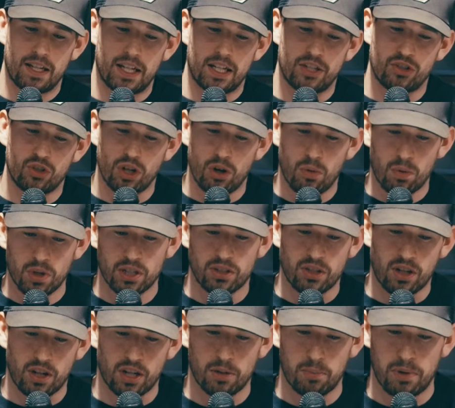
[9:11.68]
And so I want to
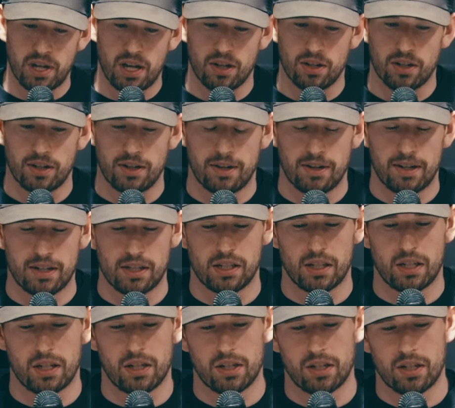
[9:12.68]
talk about
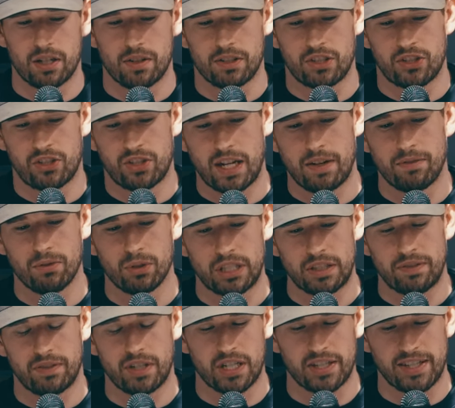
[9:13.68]
several
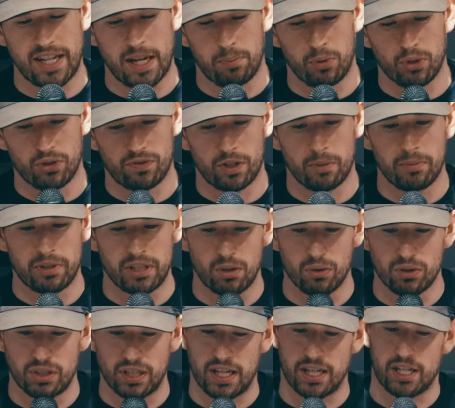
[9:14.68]
different examples from the
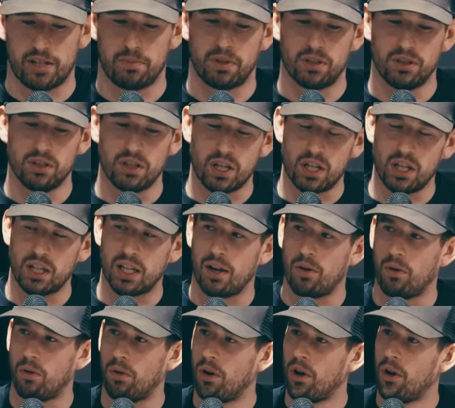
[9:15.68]
Old Testament, looking
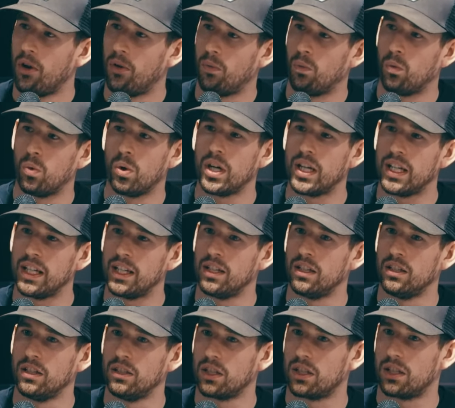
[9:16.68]
at what did it
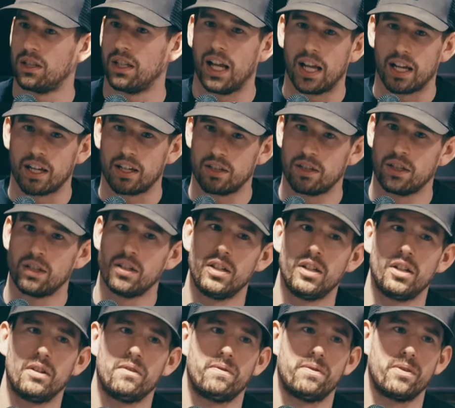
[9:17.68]
look like
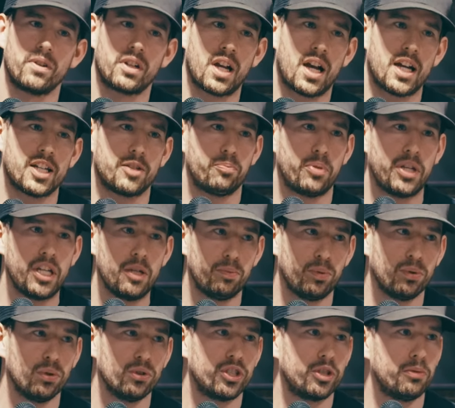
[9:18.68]
for God's
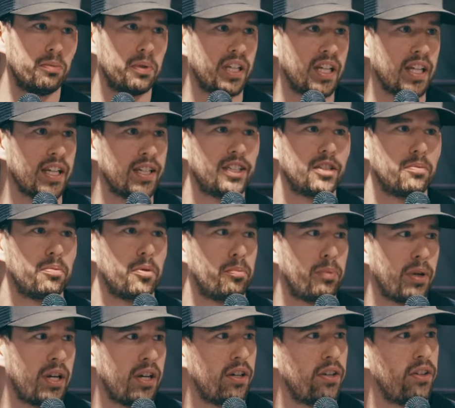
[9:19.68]
people to begin to
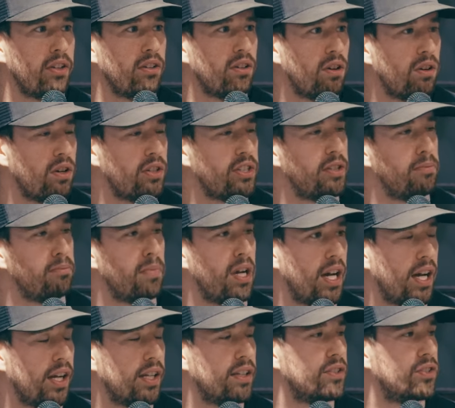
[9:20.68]
prepare their hearts and
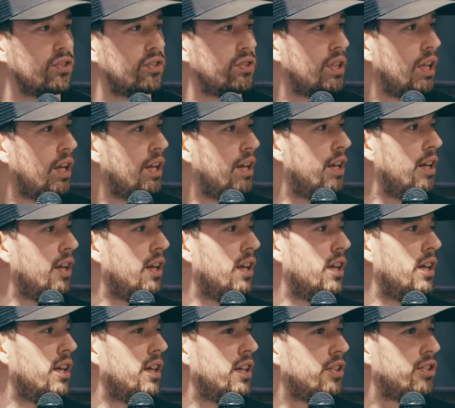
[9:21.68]
minds
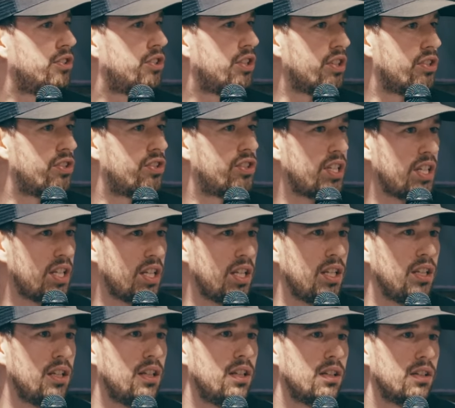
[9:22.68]
to
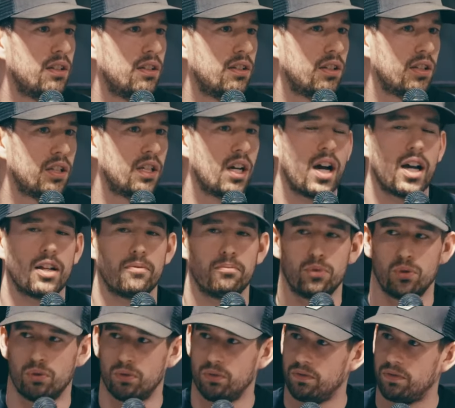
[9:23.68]
see God
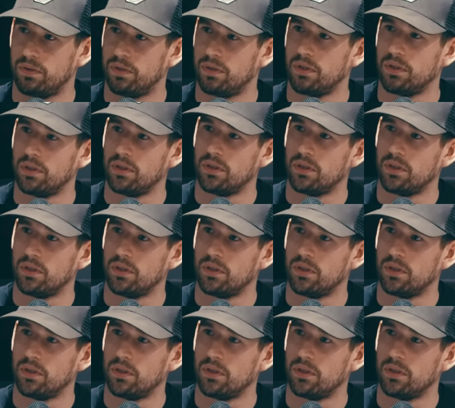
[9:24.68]
move.